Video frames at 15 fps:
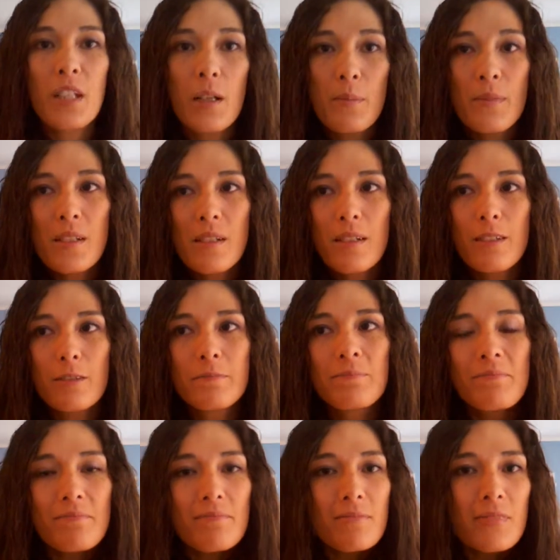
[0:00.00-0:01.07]
them, so
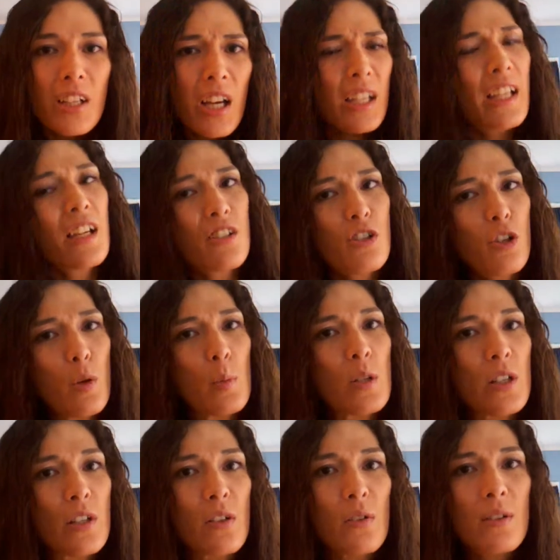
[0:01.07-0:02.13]
I can't show them to
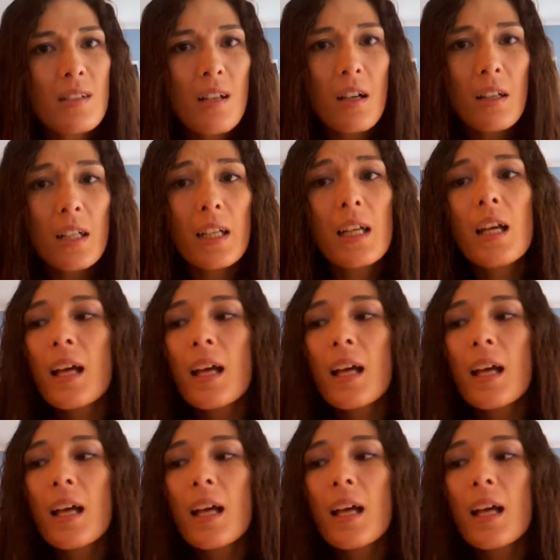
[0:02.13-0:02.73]
you. Sorry.